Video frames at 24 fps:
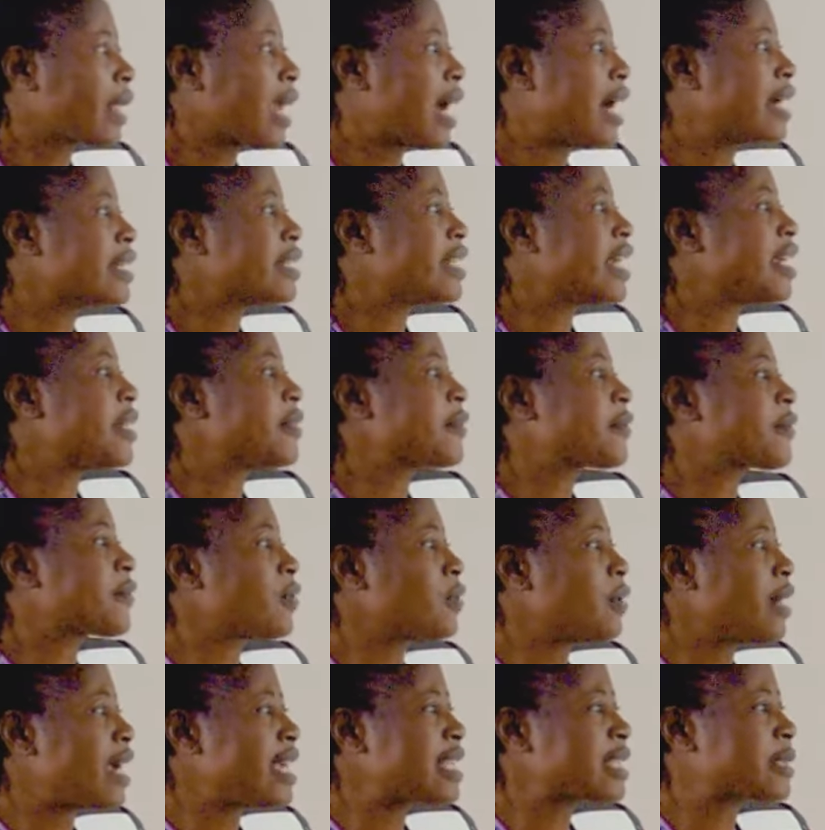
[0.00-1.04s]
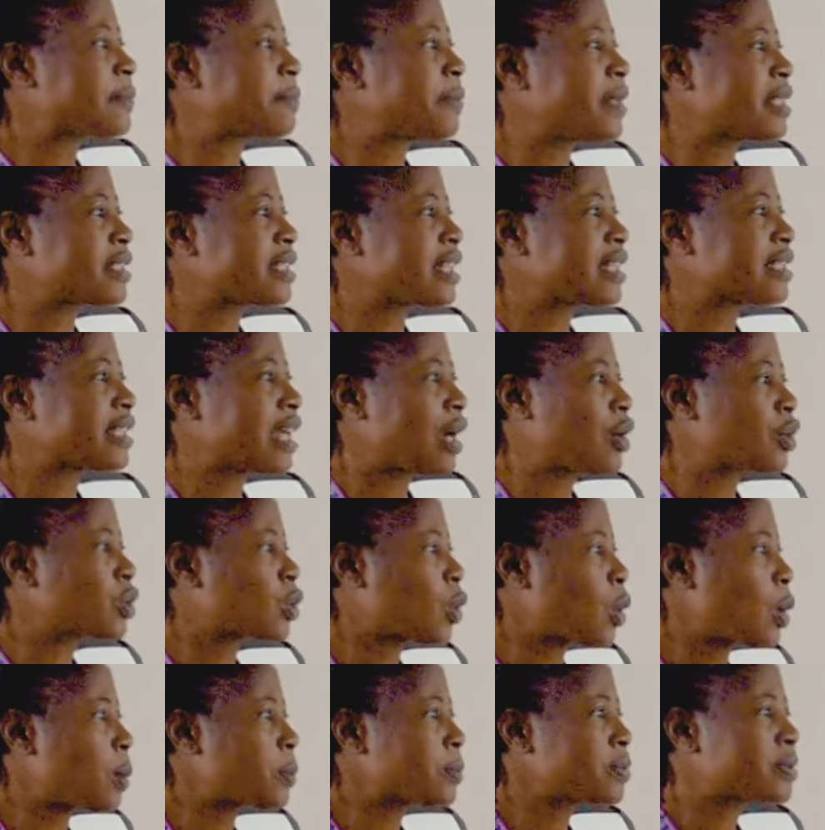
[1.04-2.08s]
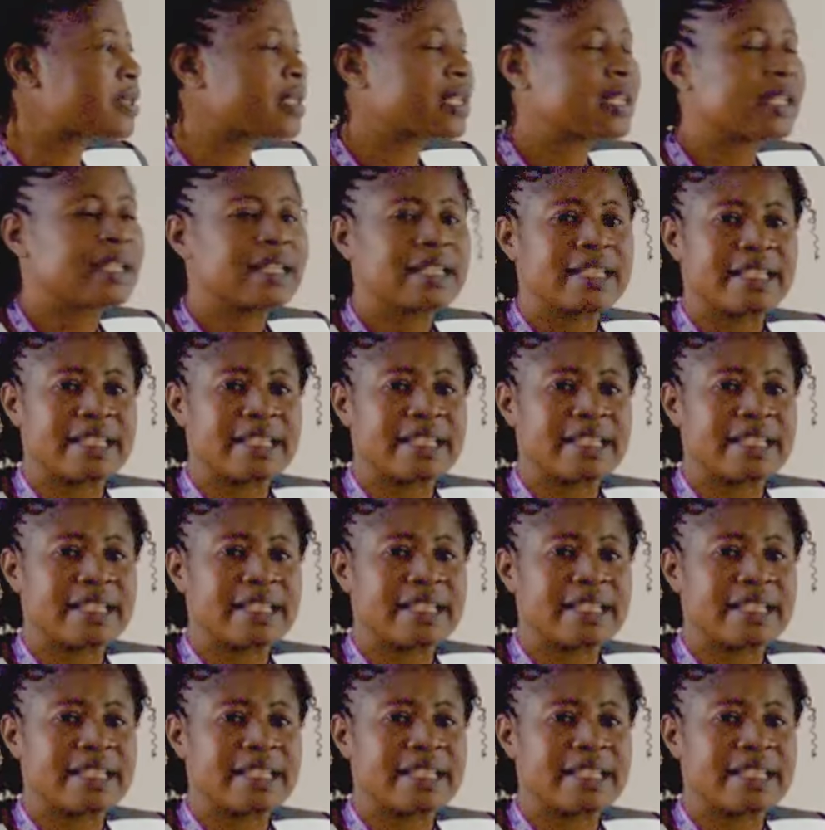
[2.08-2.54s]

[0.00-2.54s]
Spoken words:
and they influence patient outcomes,